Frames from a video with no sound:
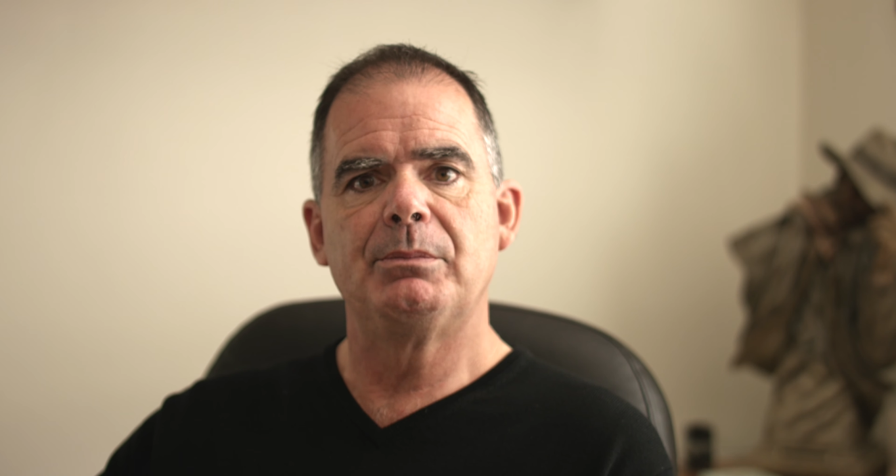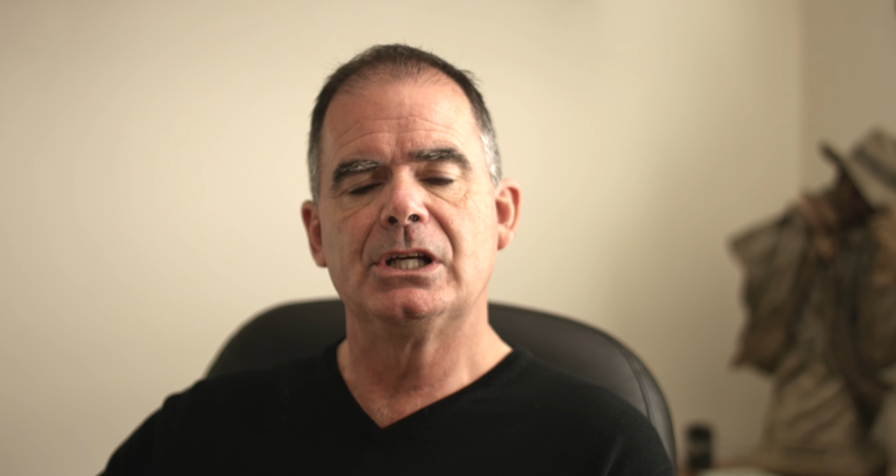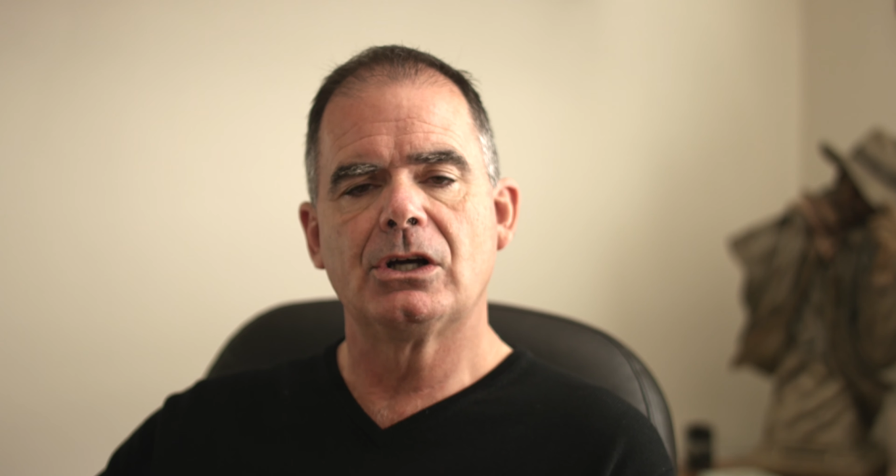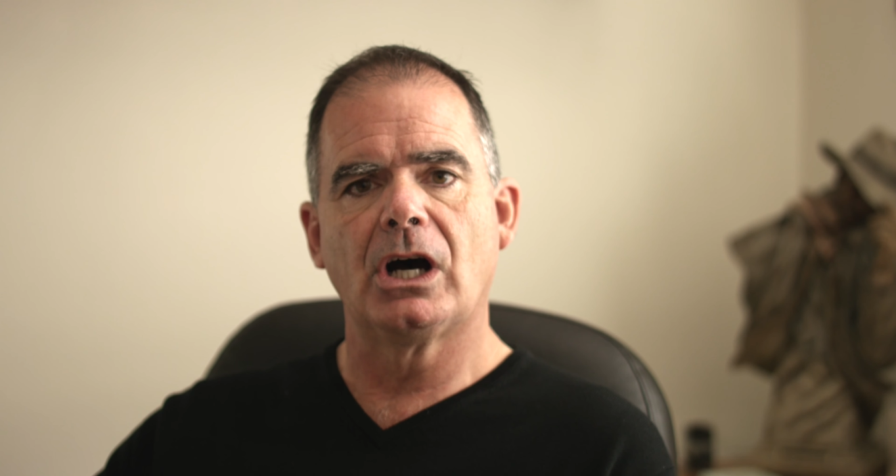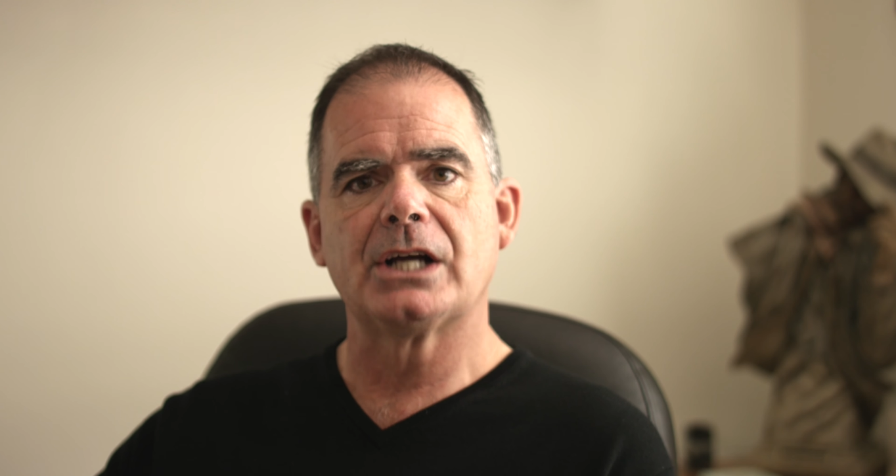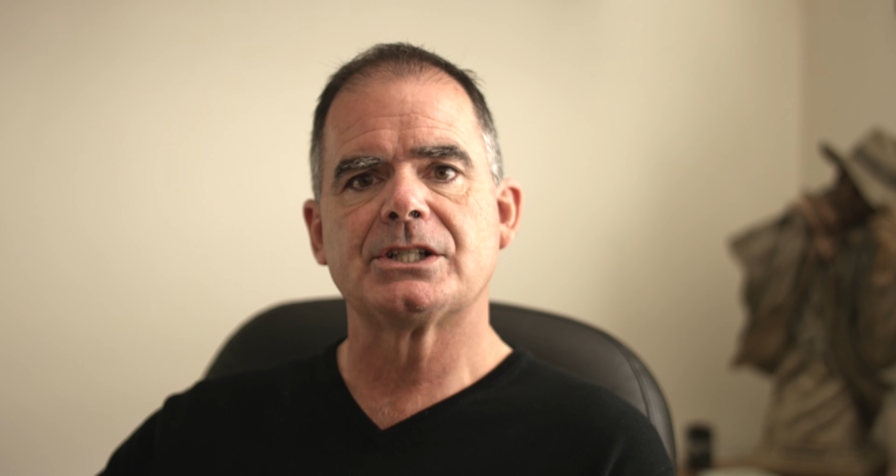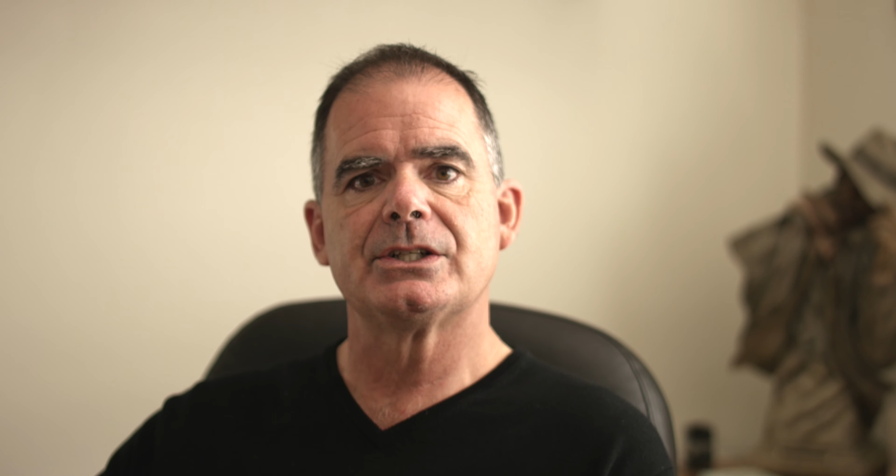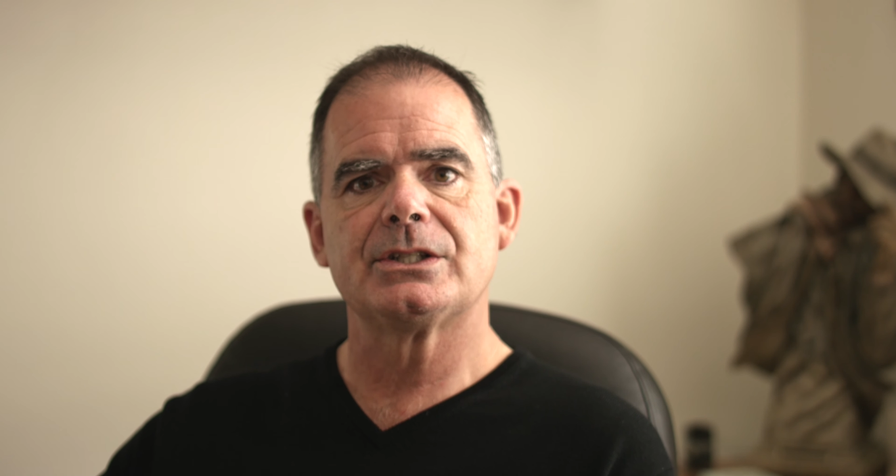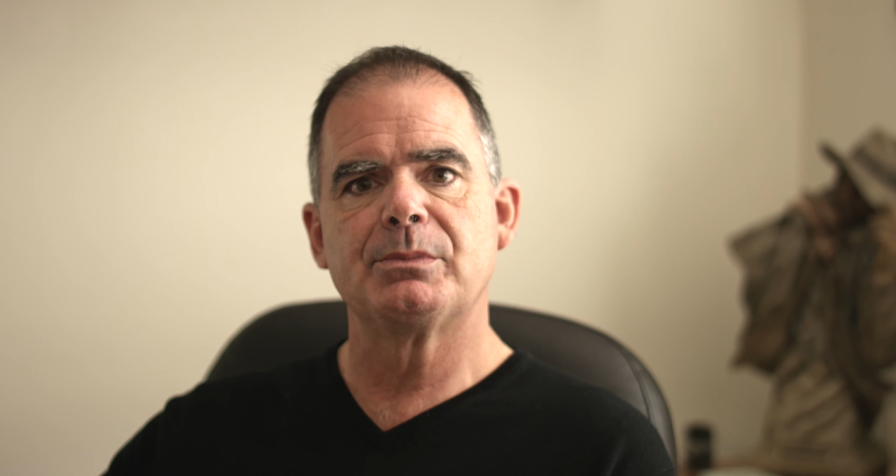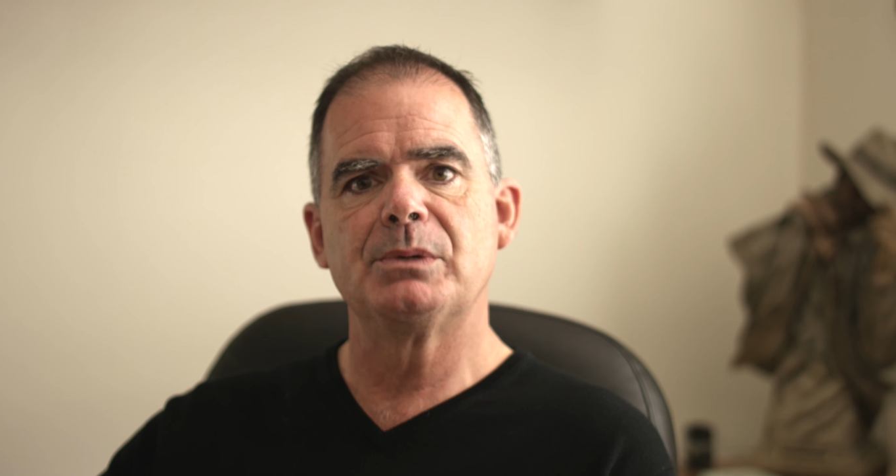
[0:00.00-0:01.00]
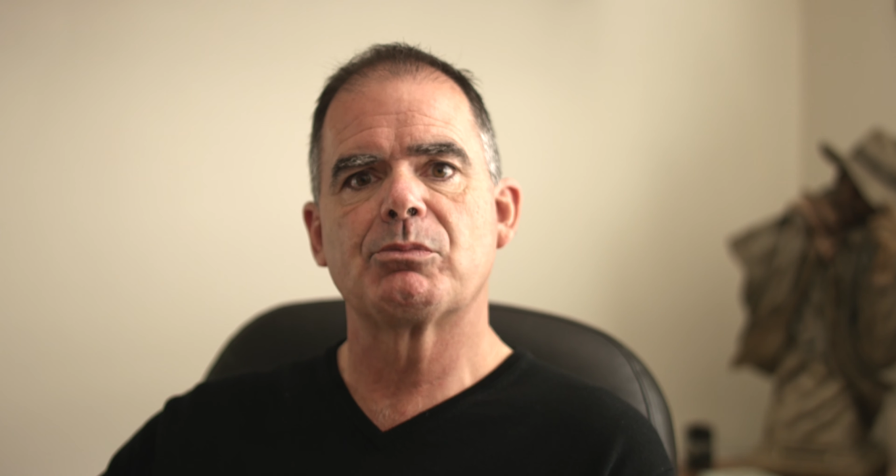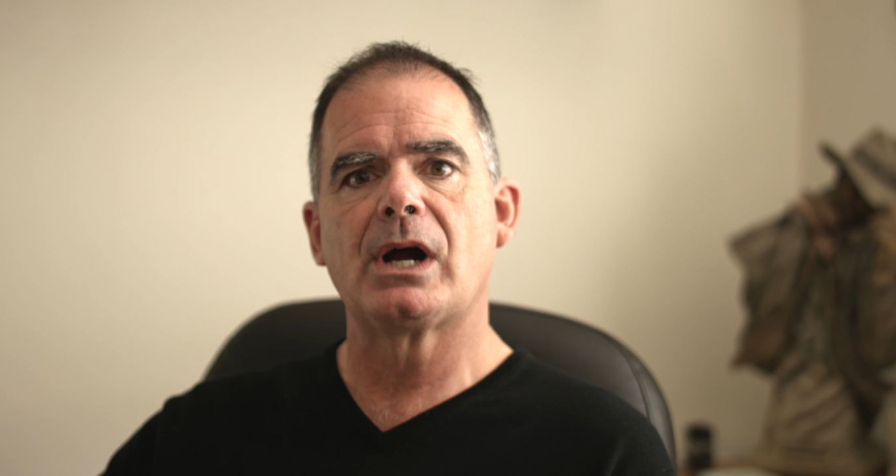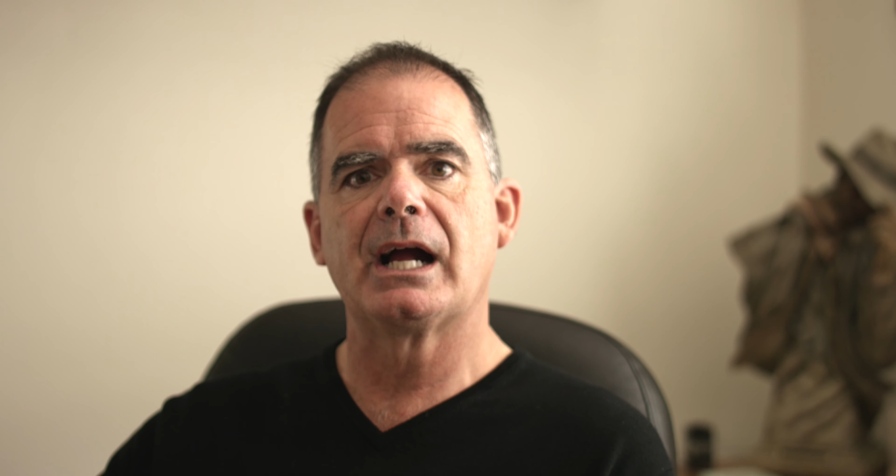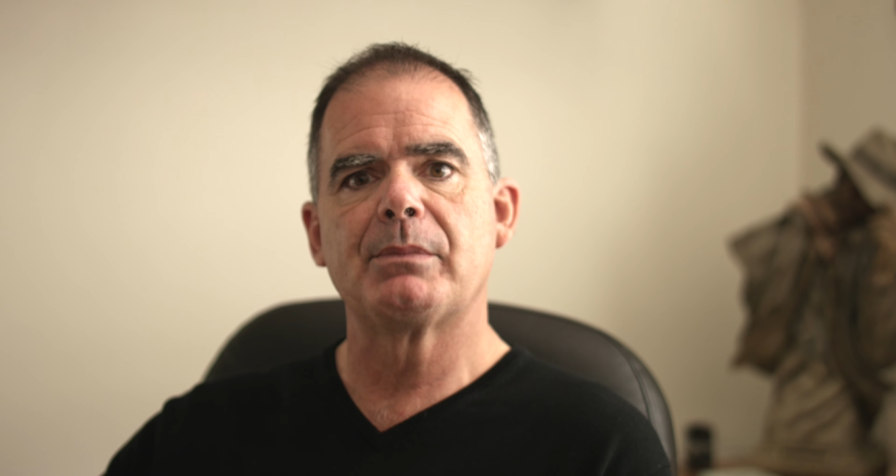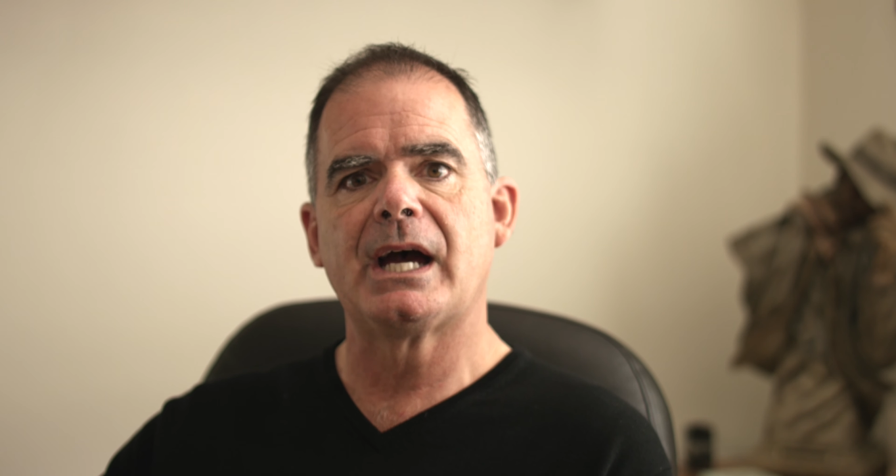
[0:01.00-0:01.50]
be cautious and be
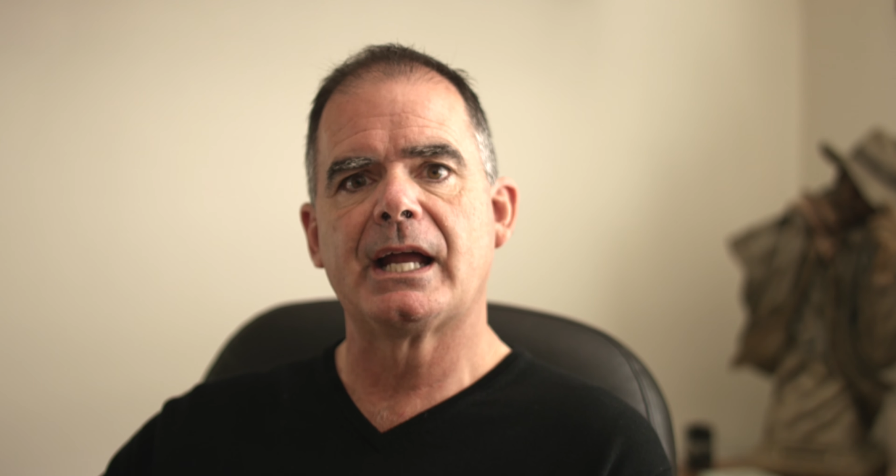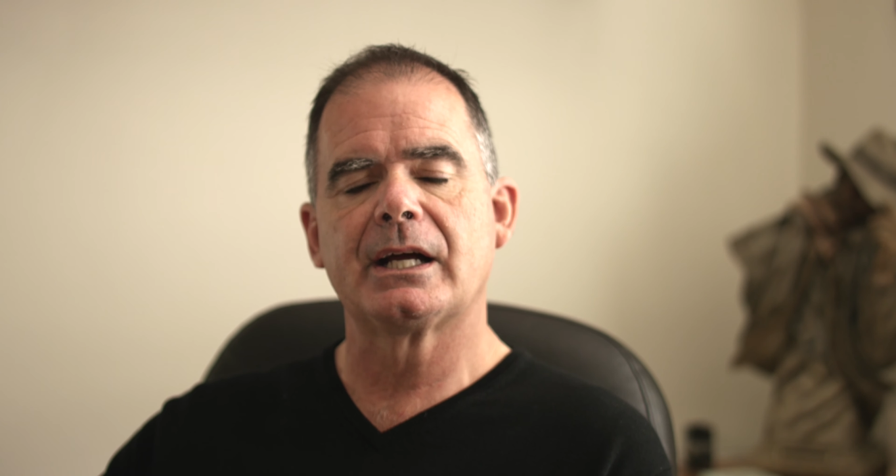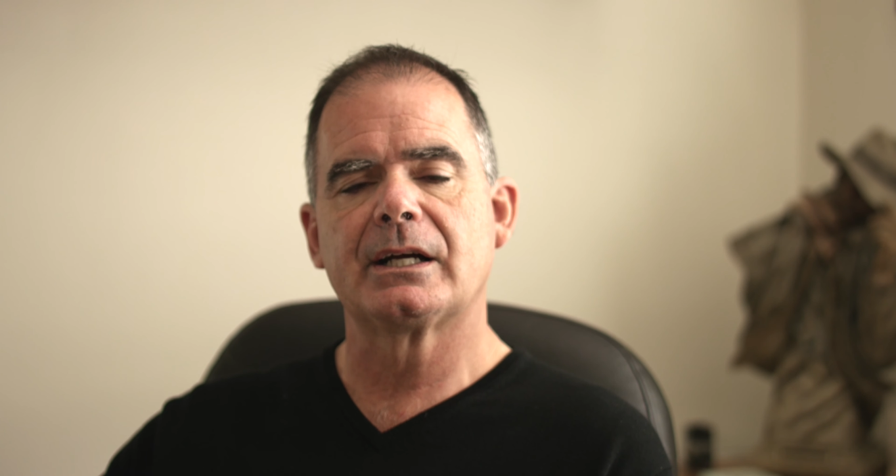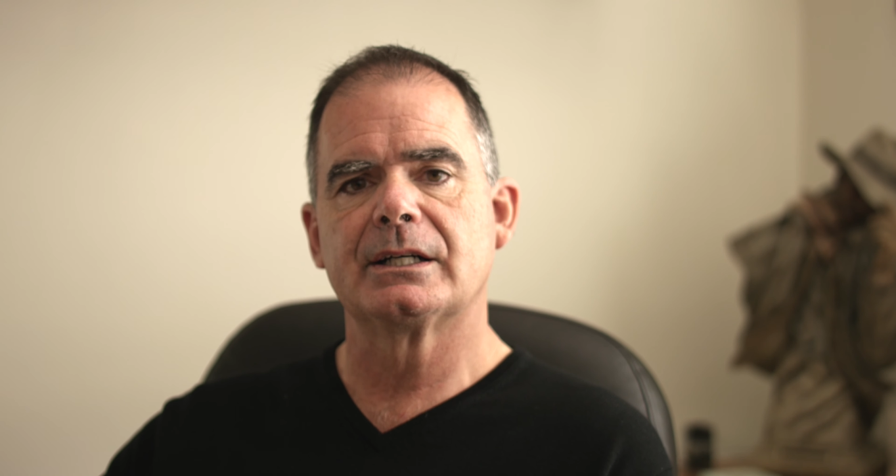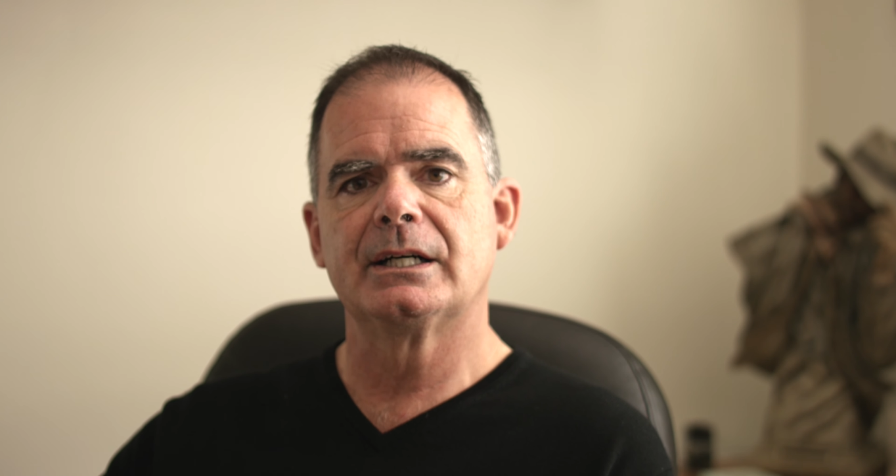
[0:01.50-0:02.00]
pragmatic,